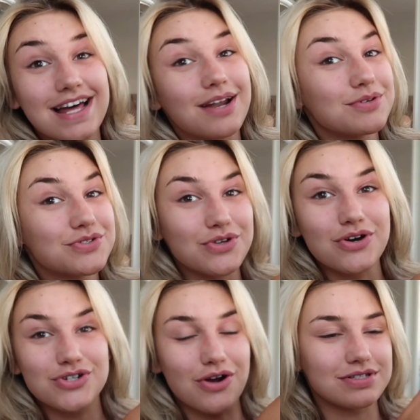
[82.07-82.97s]
and I was
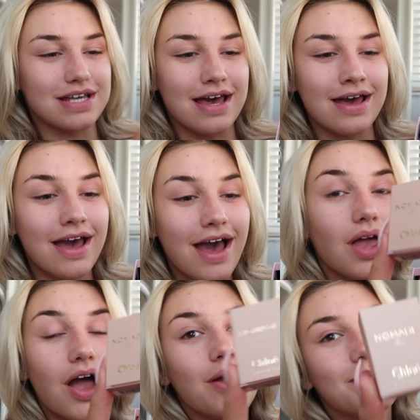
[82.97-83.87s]
so shocked at
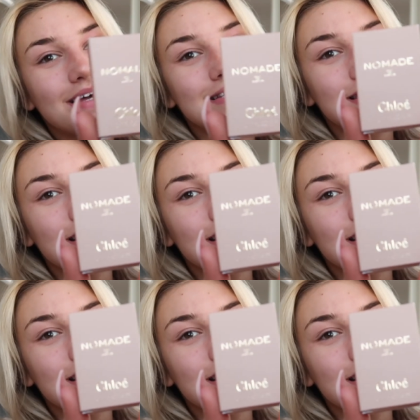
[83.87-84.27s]
it, is